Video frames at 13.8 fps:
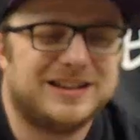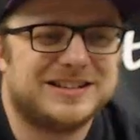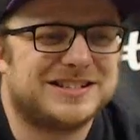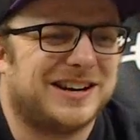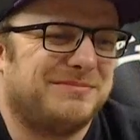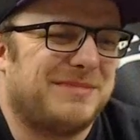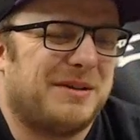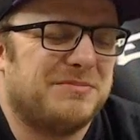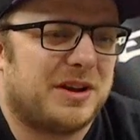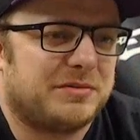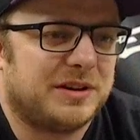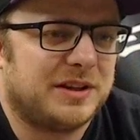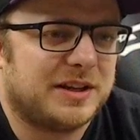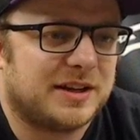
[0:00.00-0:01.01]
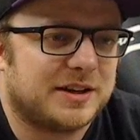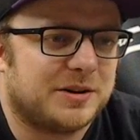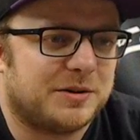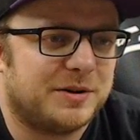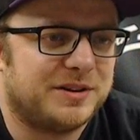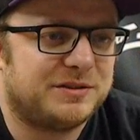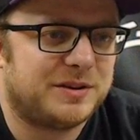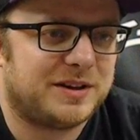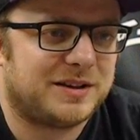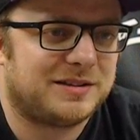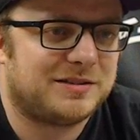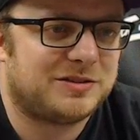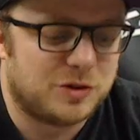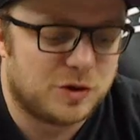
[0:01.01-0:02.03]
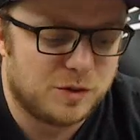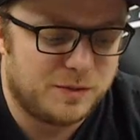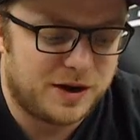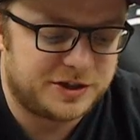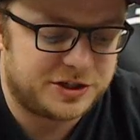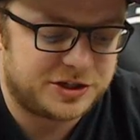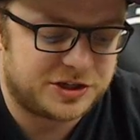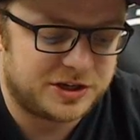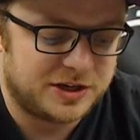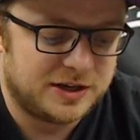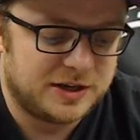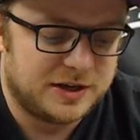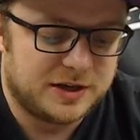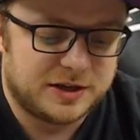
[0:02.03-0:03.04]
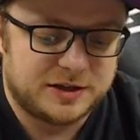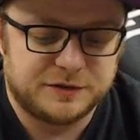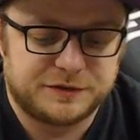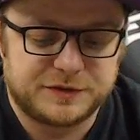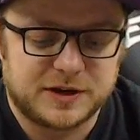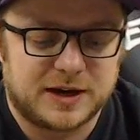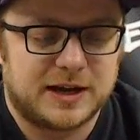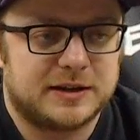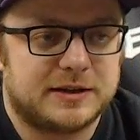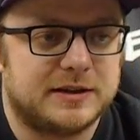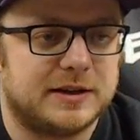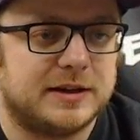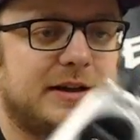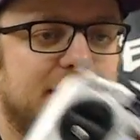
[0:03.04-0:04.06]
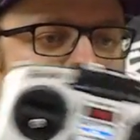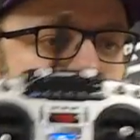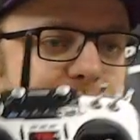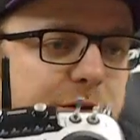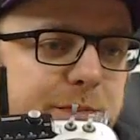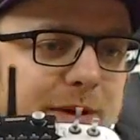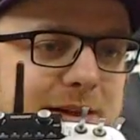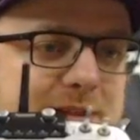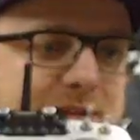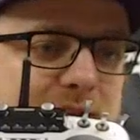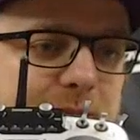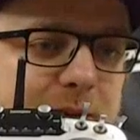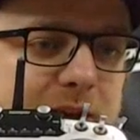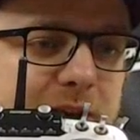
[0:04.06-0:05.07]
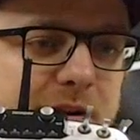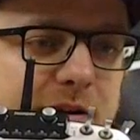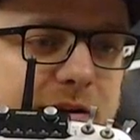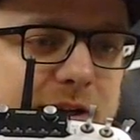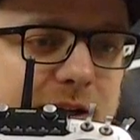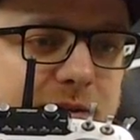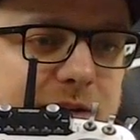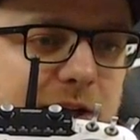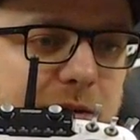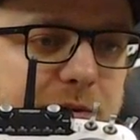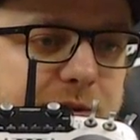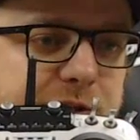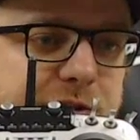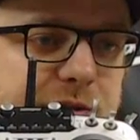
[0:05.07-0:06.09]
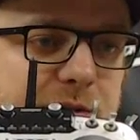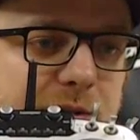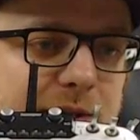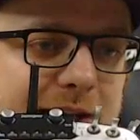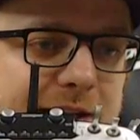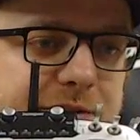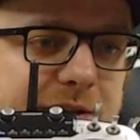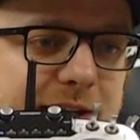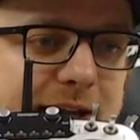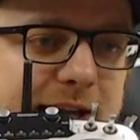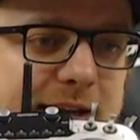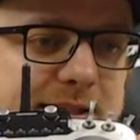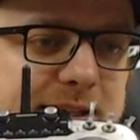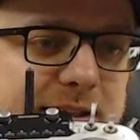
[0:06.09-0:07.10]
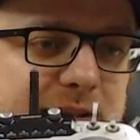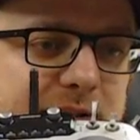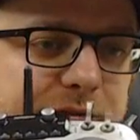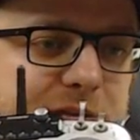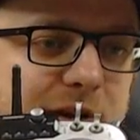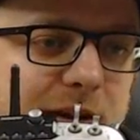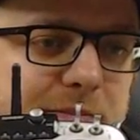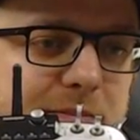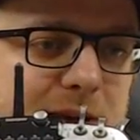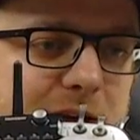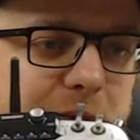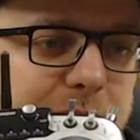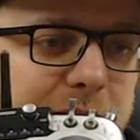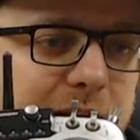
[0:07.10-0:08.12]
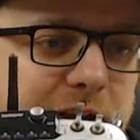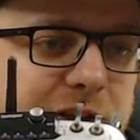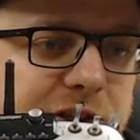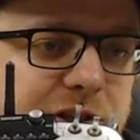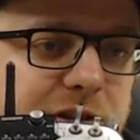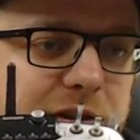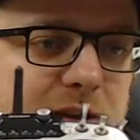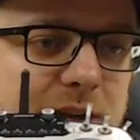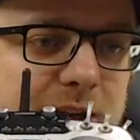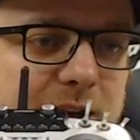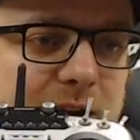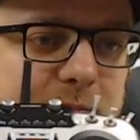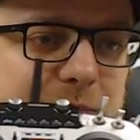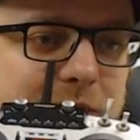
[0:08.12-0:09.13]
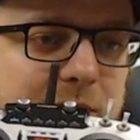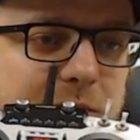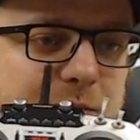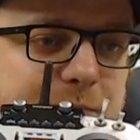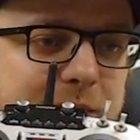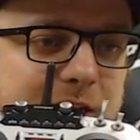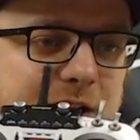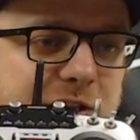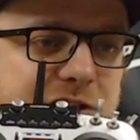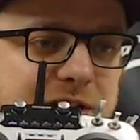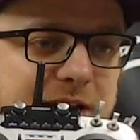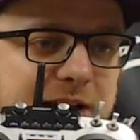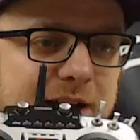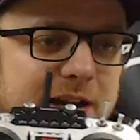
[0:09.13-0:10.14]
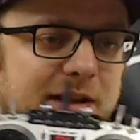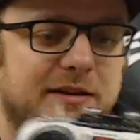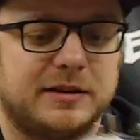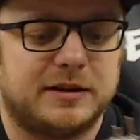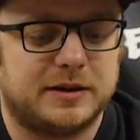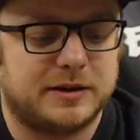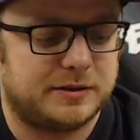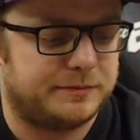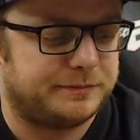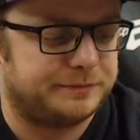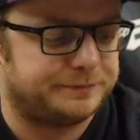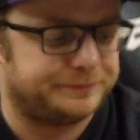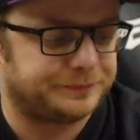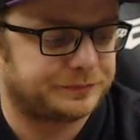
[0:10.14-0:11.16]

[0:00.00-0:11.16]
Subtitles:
So I'm not really going to go into it too much. You've got the two buttons up here that will control enter and exit. Then you've got menu page and